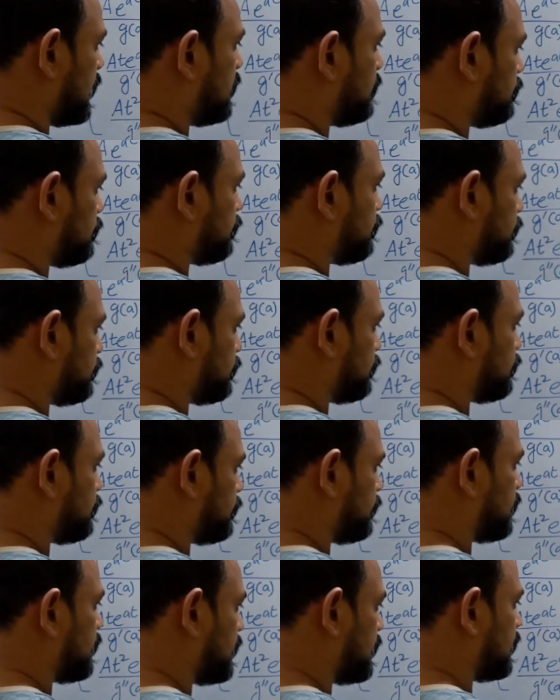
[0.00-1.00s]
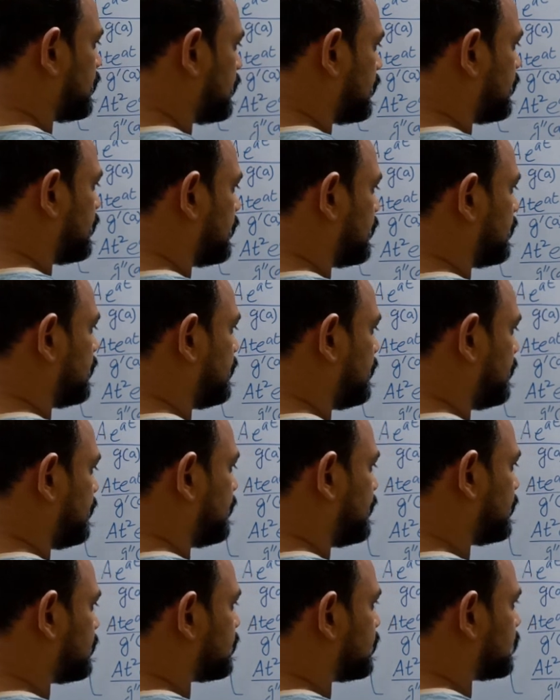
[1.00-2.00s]
if
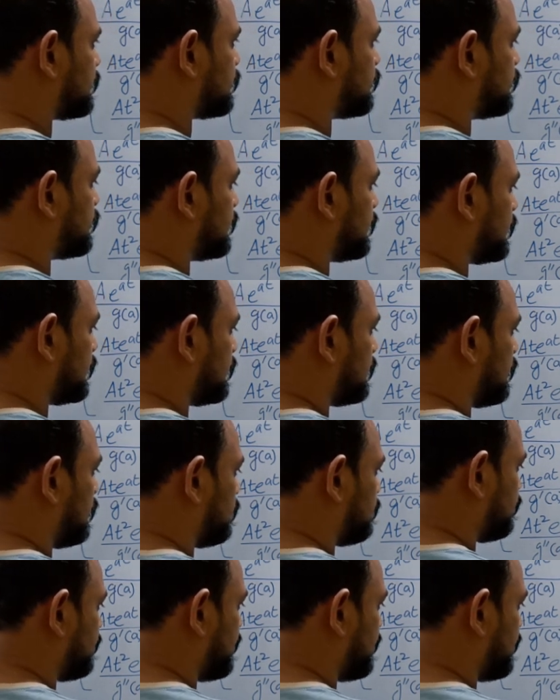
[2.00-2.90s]
this is g